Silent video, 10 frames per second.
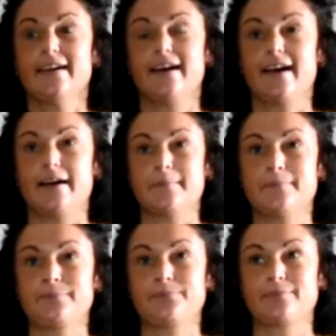
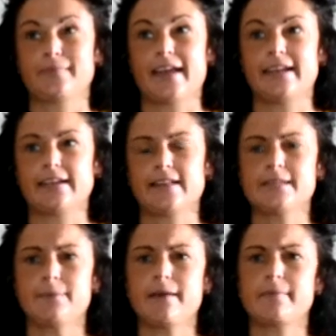And again,
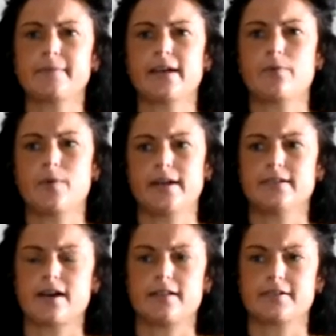that's probably a
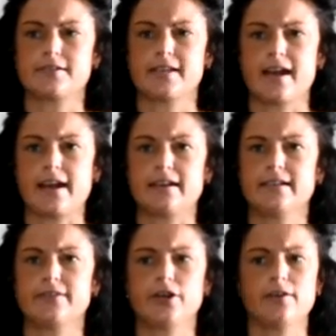$1 sign.
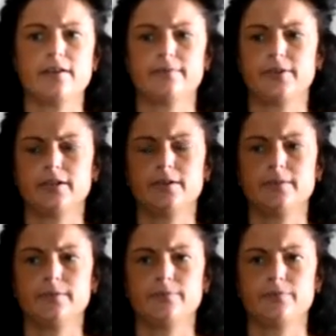
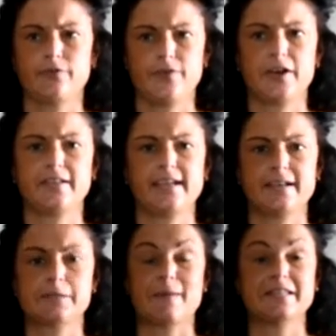They're fairly
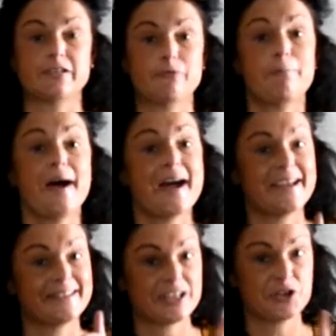inexpensive, but the